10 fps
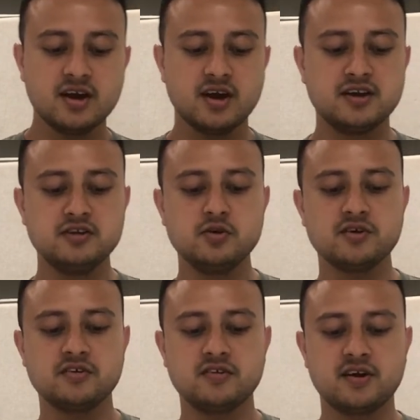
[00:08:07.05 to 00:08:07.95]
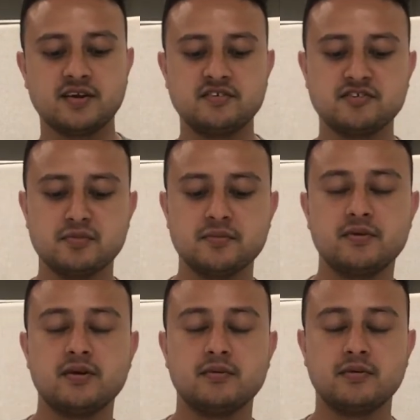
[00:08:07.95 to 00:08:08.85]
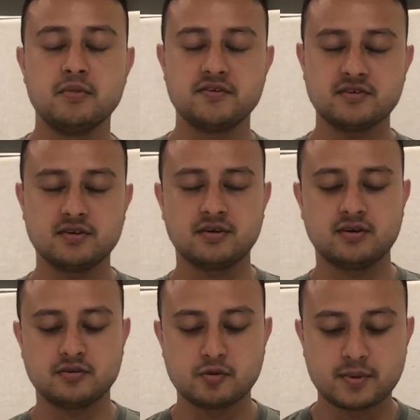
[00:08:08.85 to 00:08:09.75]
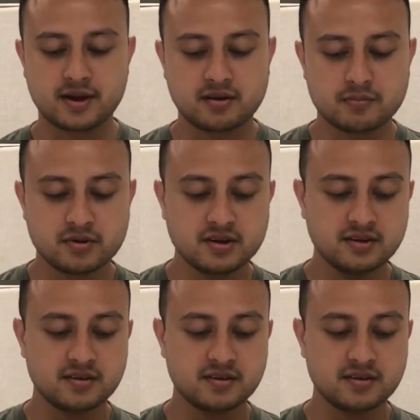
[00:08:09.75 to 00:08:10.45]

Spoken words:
In USA, there are 6 major automobile companies.